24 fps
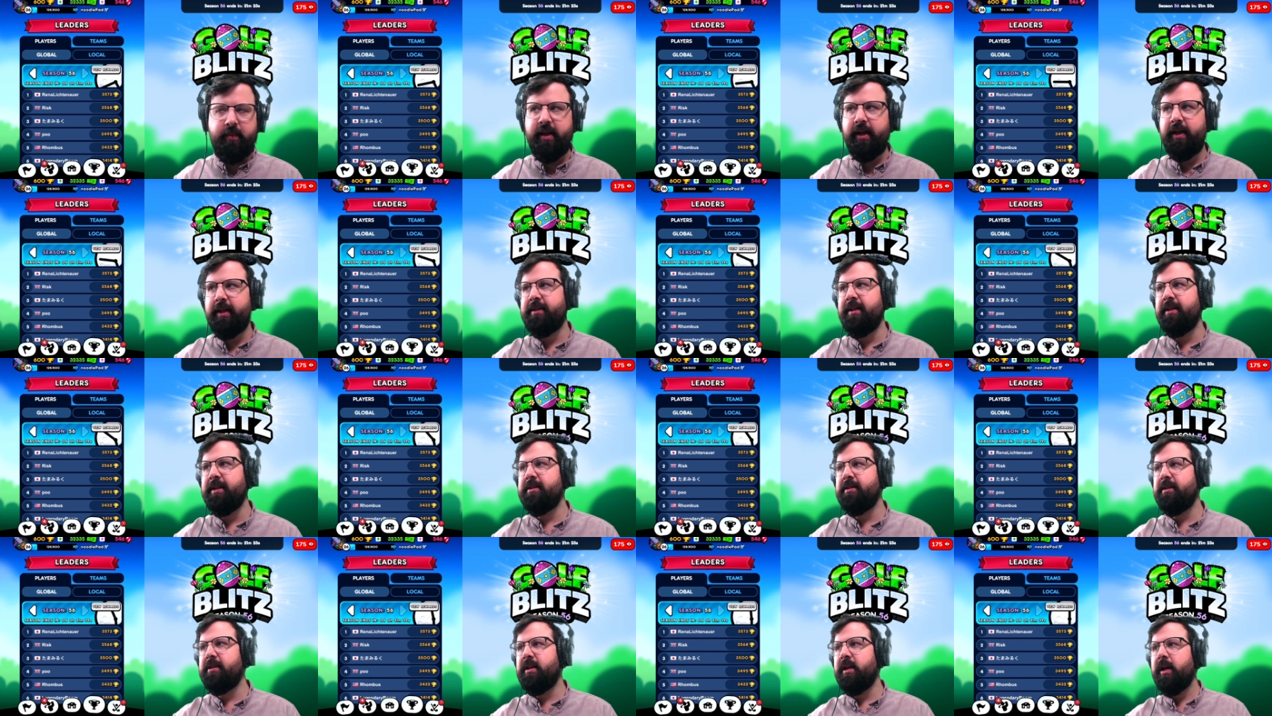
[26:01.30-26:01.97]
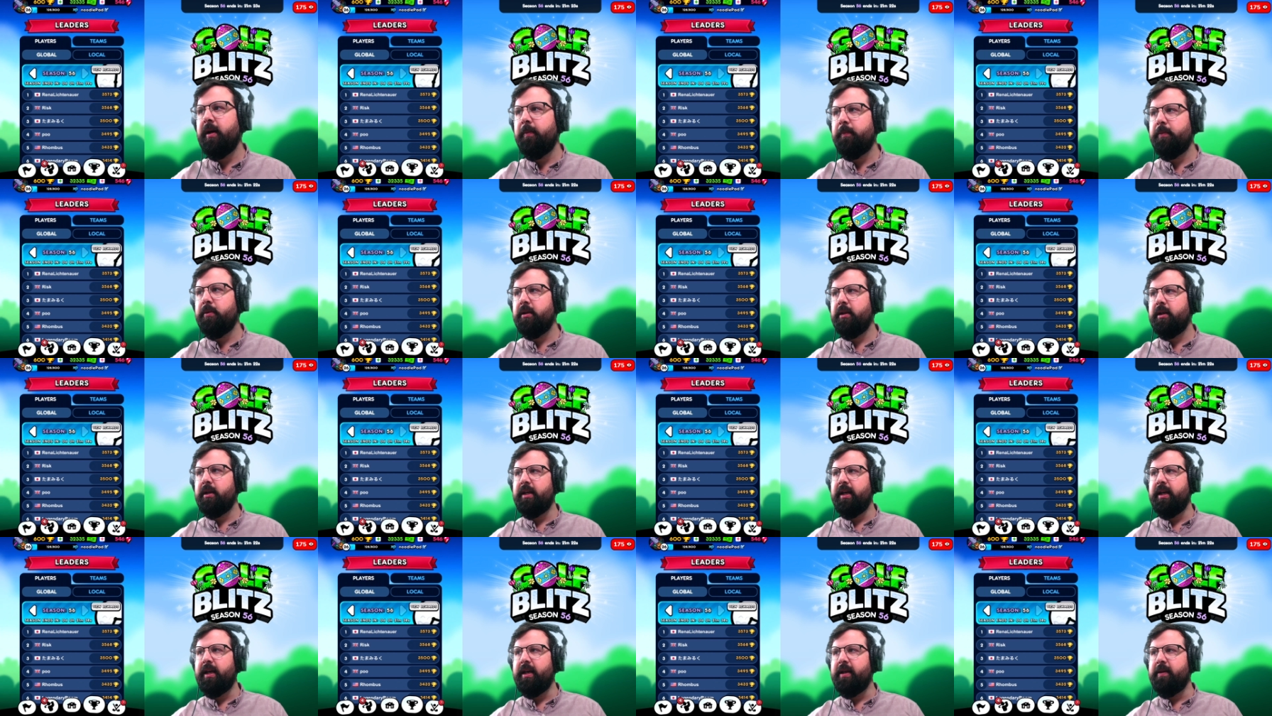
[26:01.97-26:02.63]
minutes. That's a couple
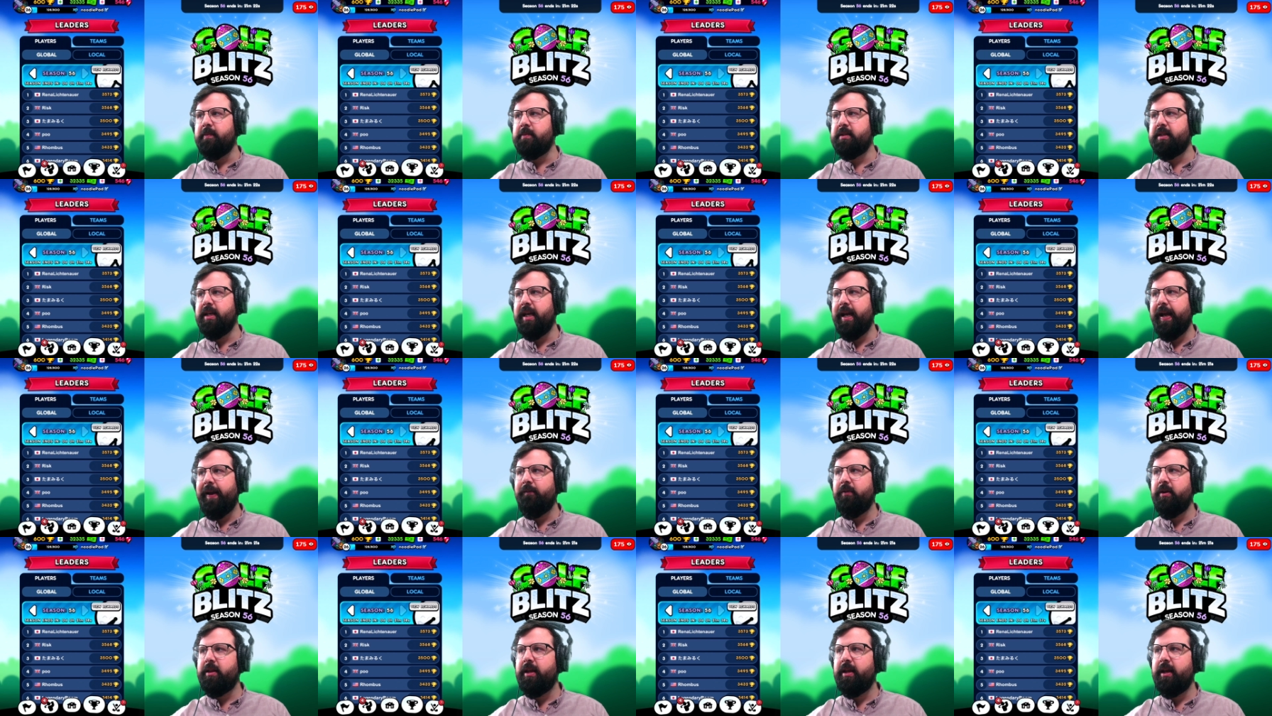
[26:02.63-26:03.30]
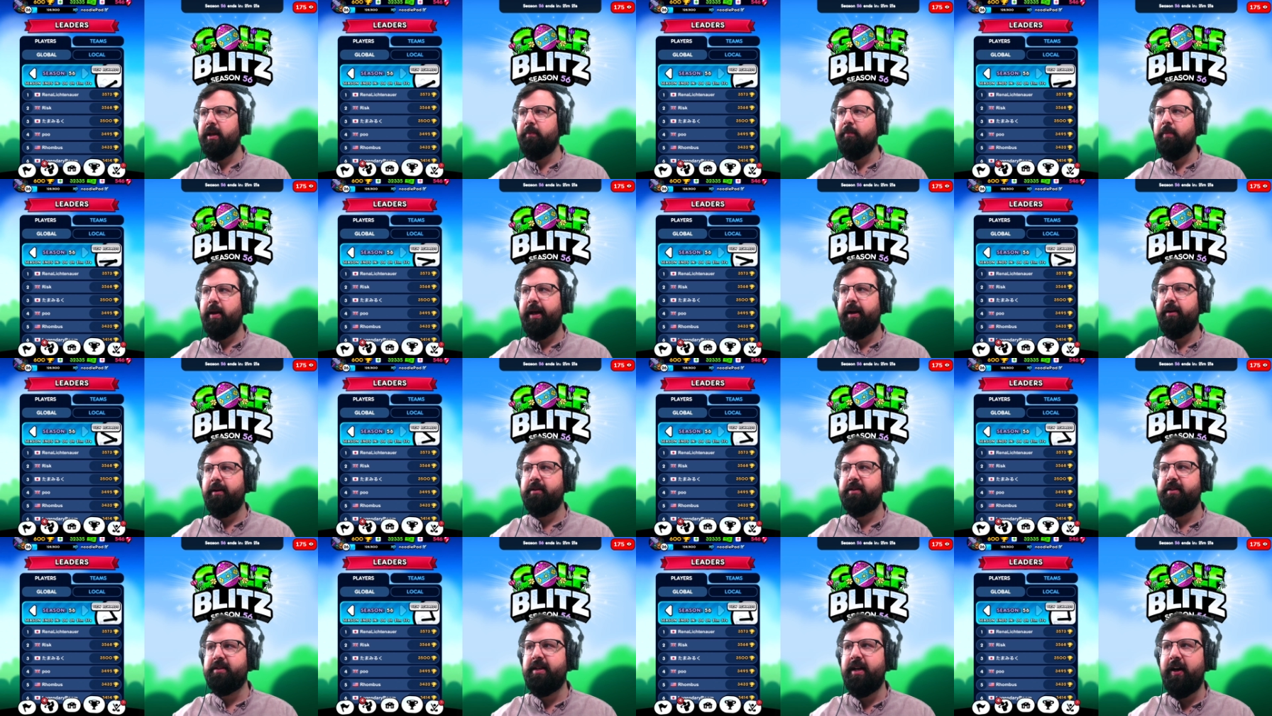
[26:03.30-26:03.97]
of games. Everything
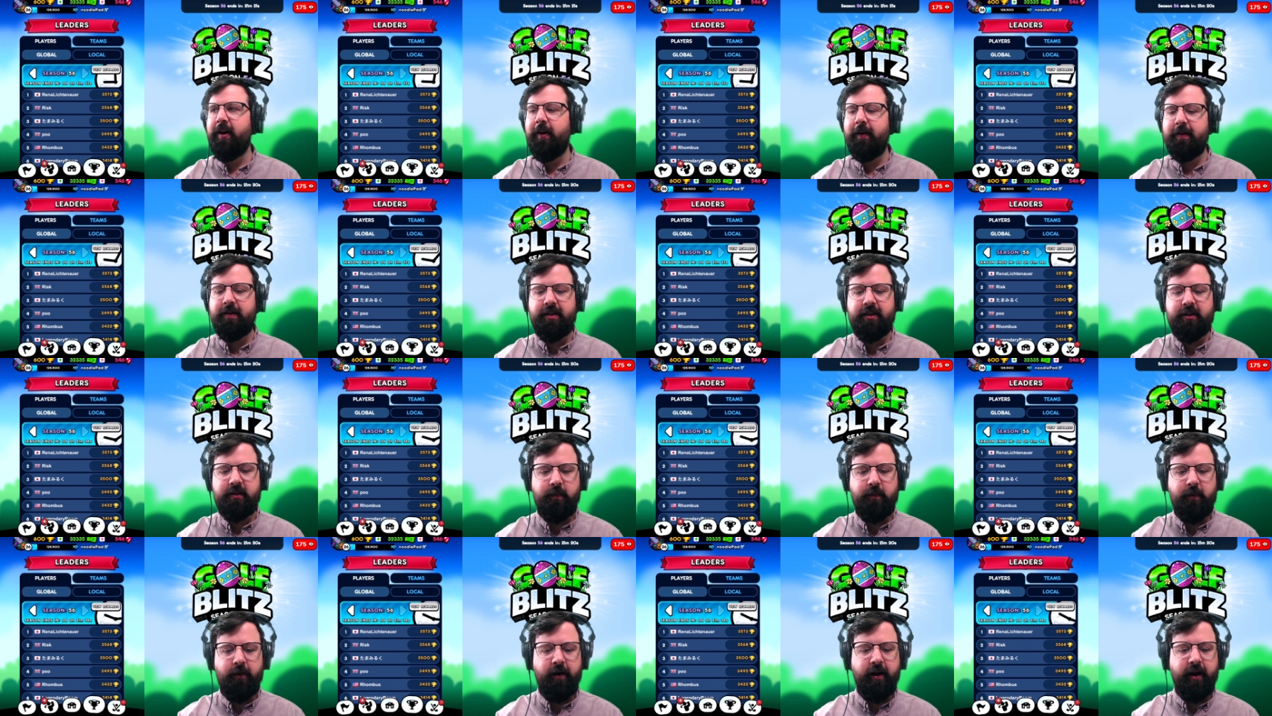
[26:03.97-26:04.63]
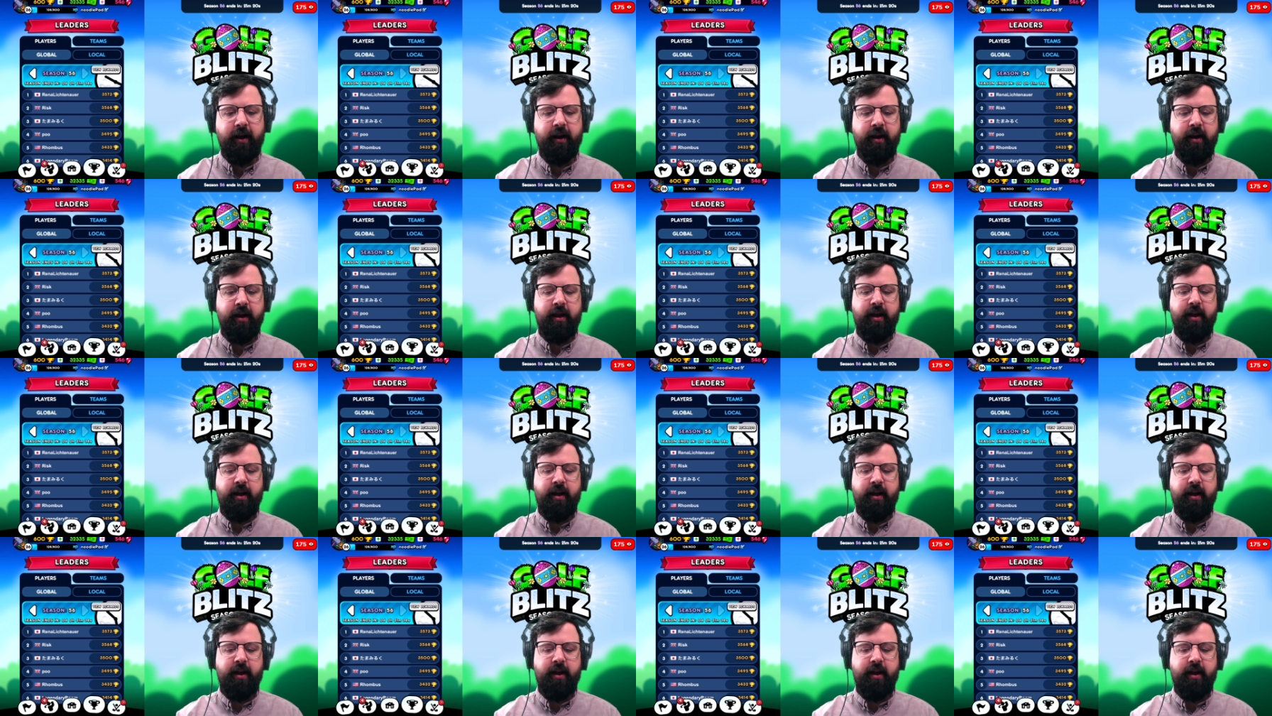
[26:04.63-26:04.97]
matters now at this point.